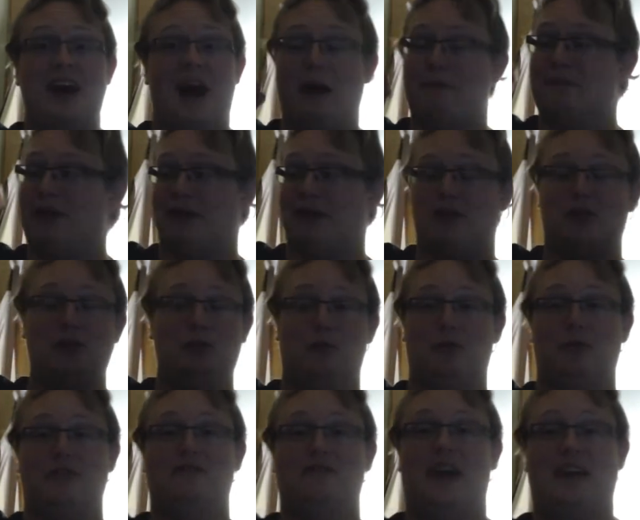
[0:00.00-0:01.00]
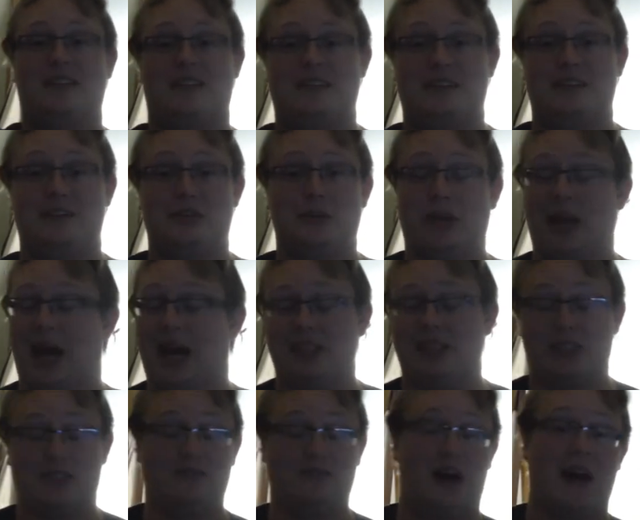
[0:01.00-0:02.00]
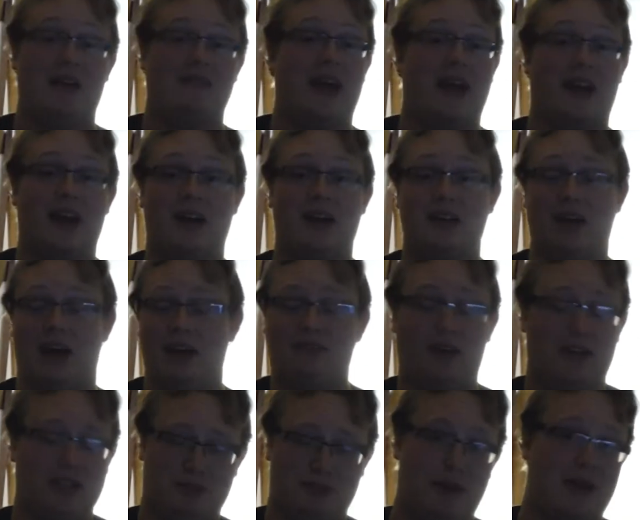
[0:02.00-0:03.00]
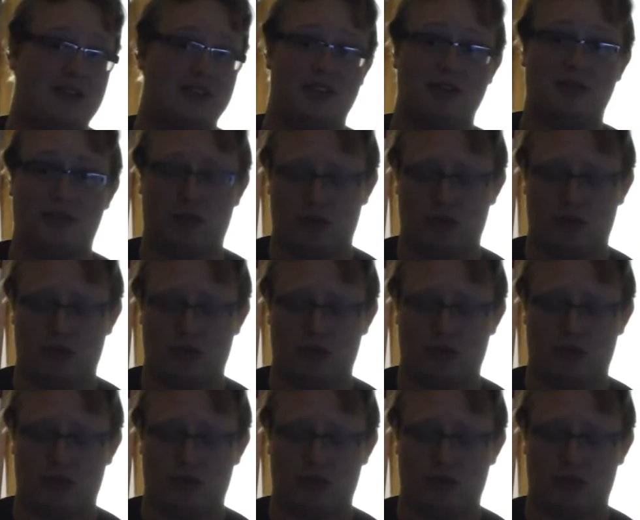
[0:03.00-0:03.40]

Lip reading: I'm not super advanced into it. I just find I find space